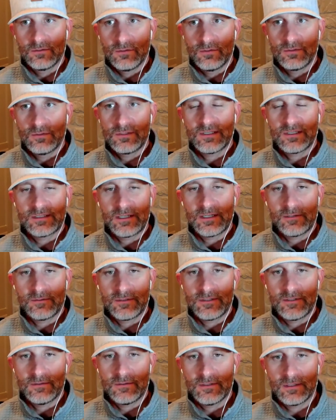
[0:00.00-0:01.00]
who sticks out
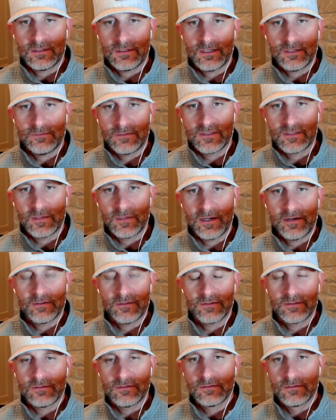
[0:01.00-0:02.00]
to you that kind of inspires you?